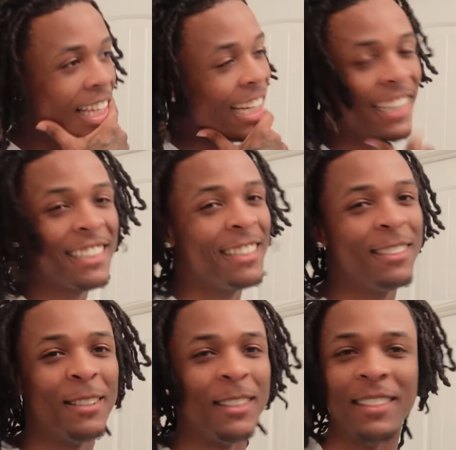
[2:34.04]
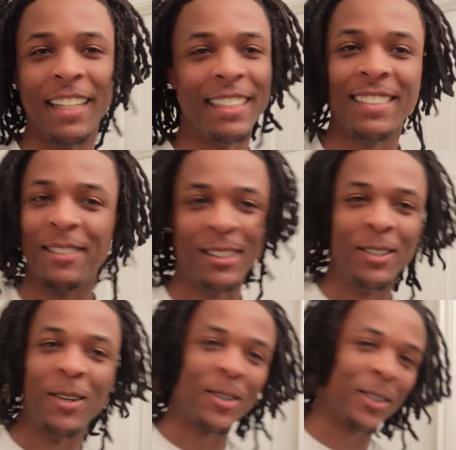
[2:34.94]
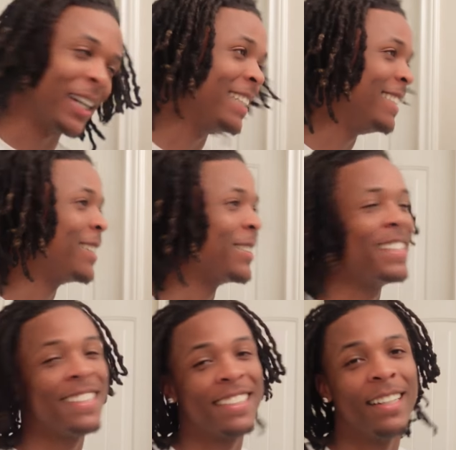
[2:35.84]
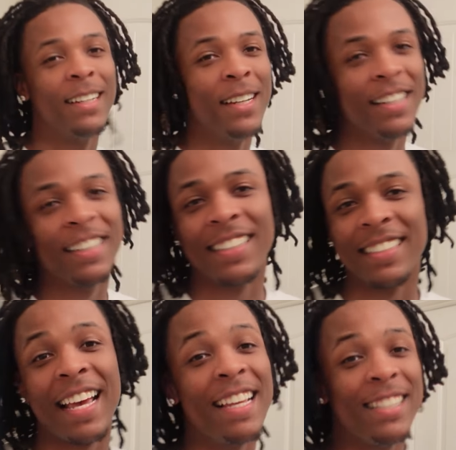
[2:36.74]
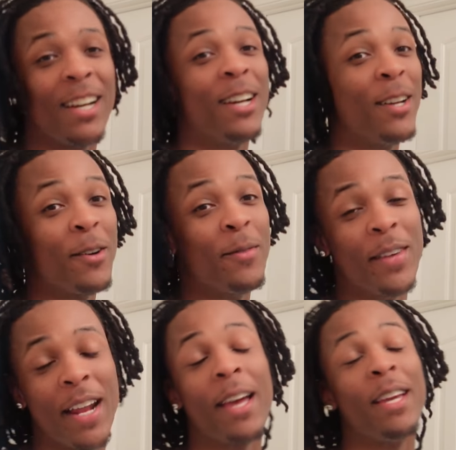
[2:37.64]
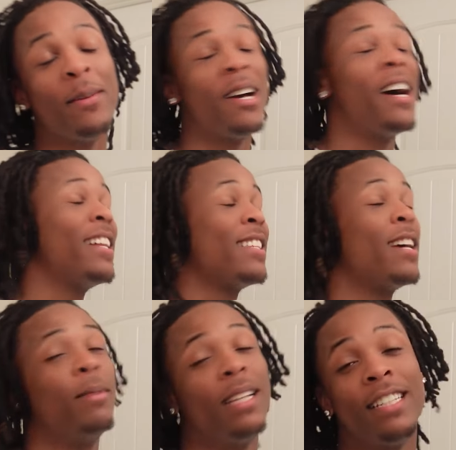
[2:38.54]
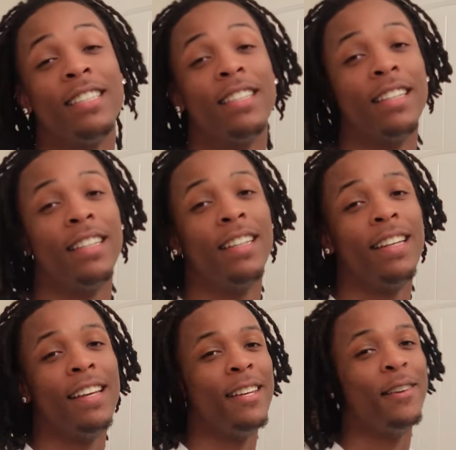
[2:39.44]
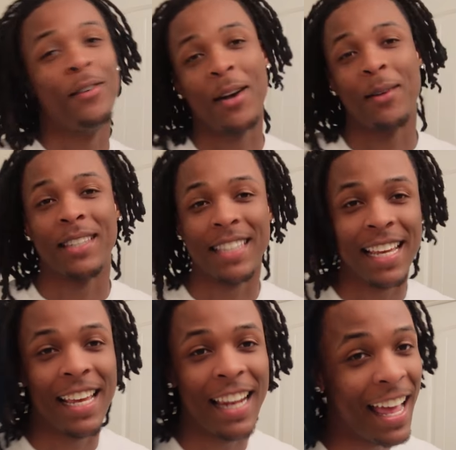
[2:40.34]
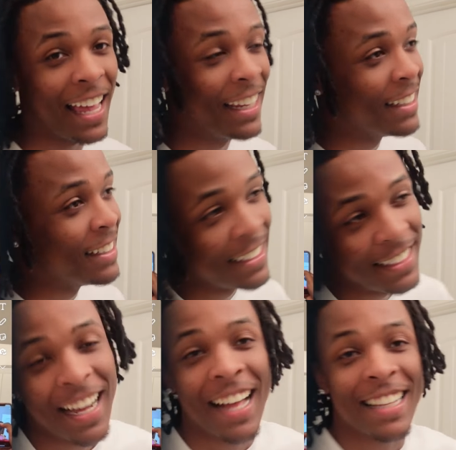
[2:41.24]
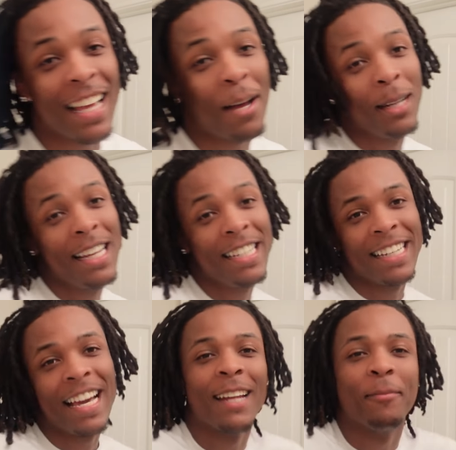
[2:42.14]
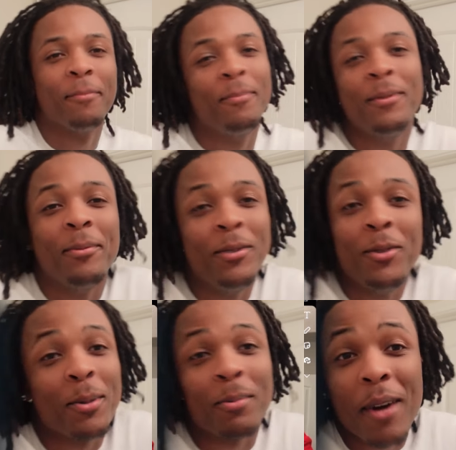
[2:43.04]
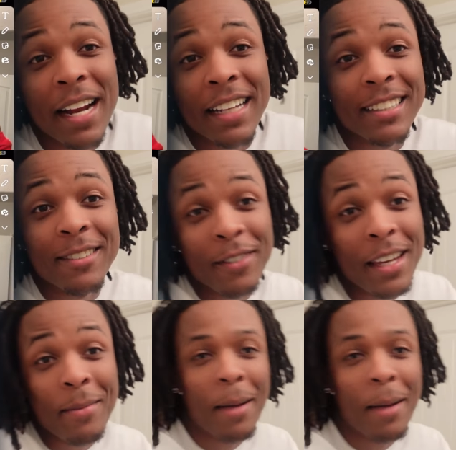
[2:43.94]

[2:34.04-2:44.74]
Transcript: And that shit just that shit was just going crazy on TikTok. Cause as y'all know, man, I am the high top legend. You feel what I'm saying? Like the high top legend gotta do some pranks. You feel me?